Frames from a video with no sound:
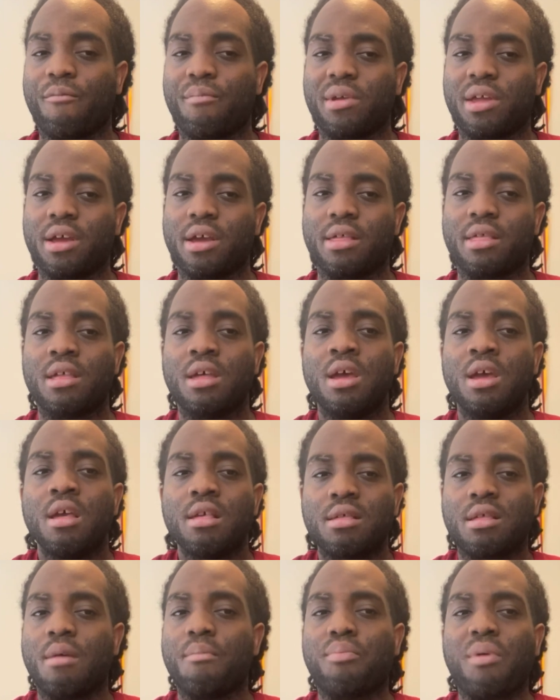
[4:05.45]
because
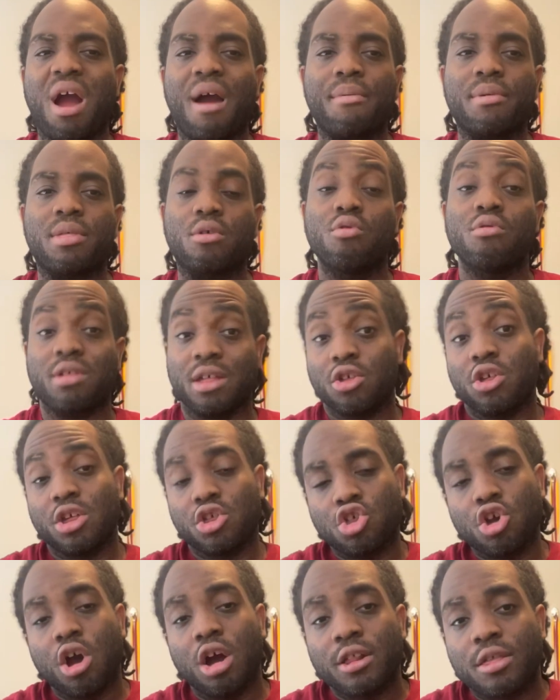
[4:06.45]
some private schools and
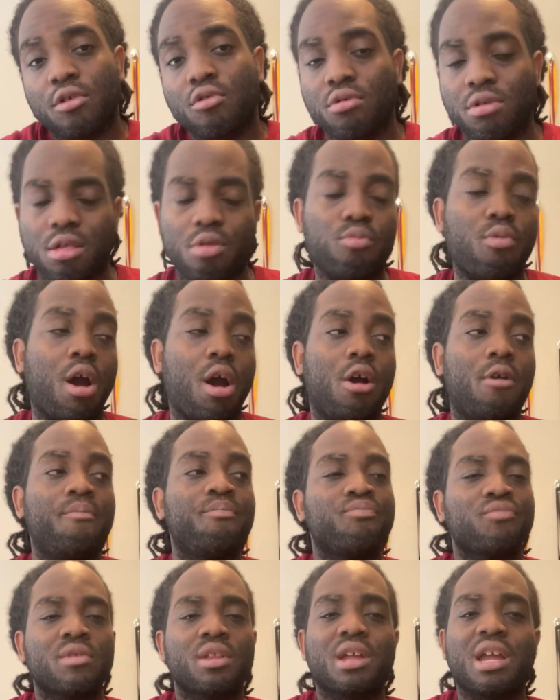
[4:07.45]
charter schools as well
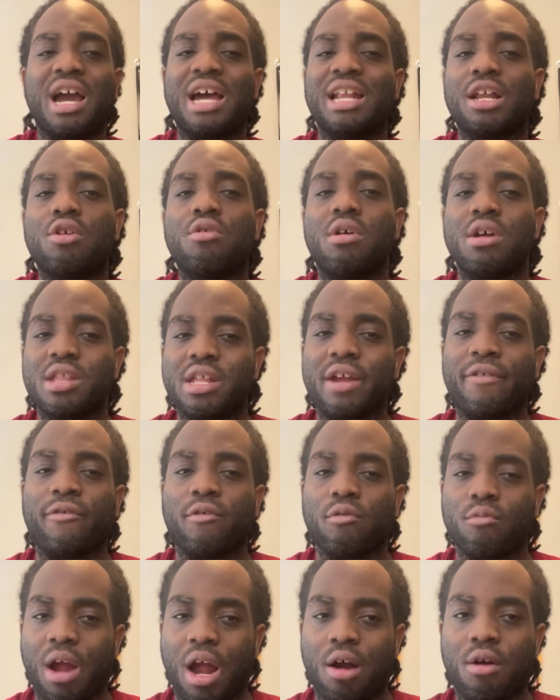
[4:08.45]
kind of go a
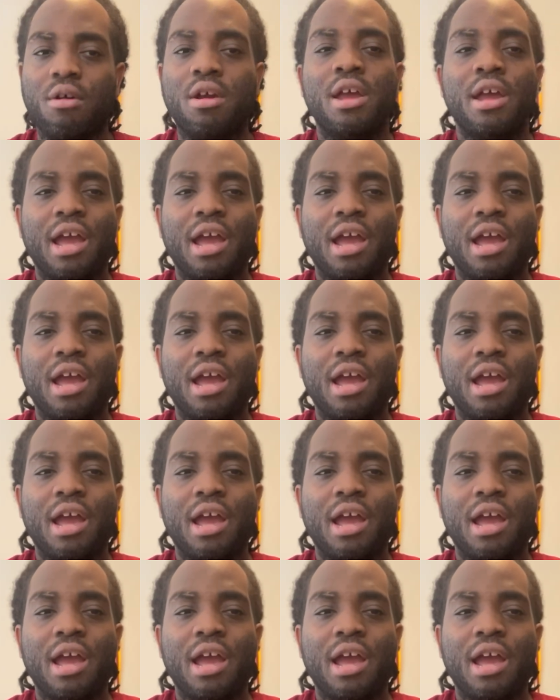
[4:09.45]
different route.